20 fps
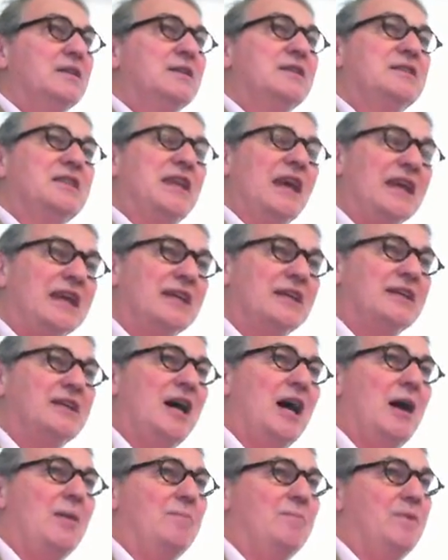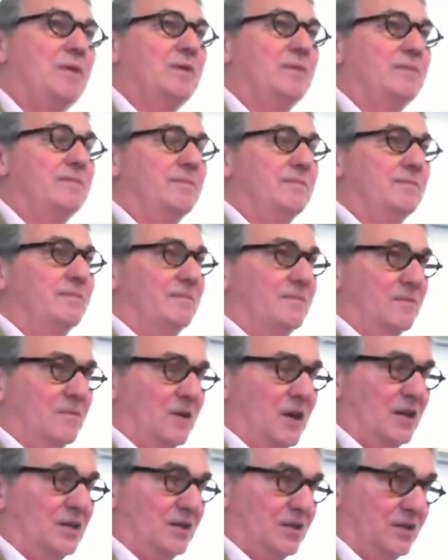taken up
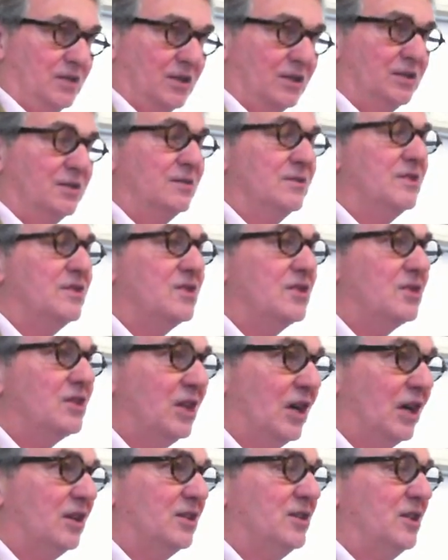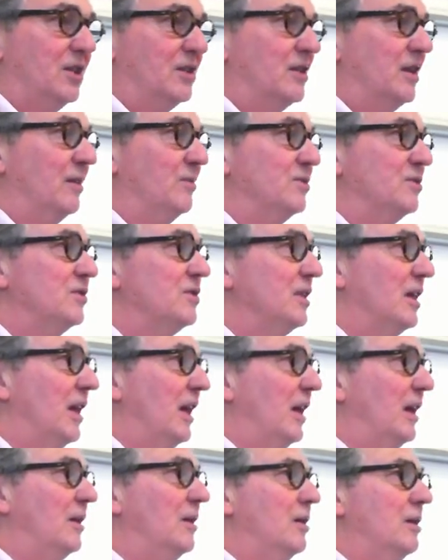rather than started, I would
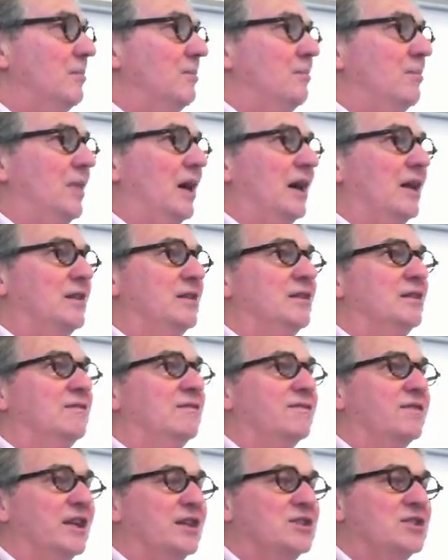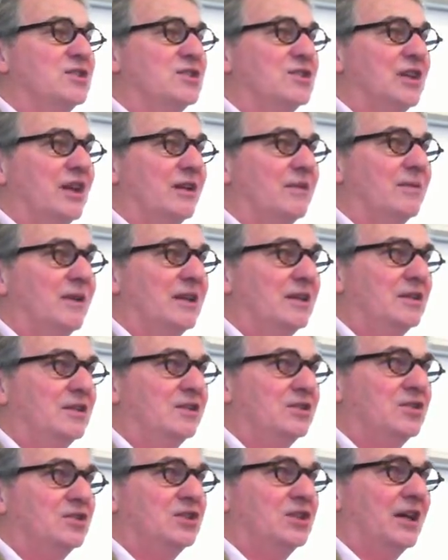say, by the French
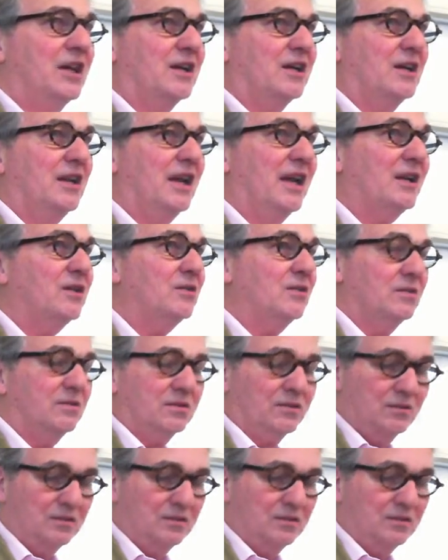psychoanalyst Jacques Lacan,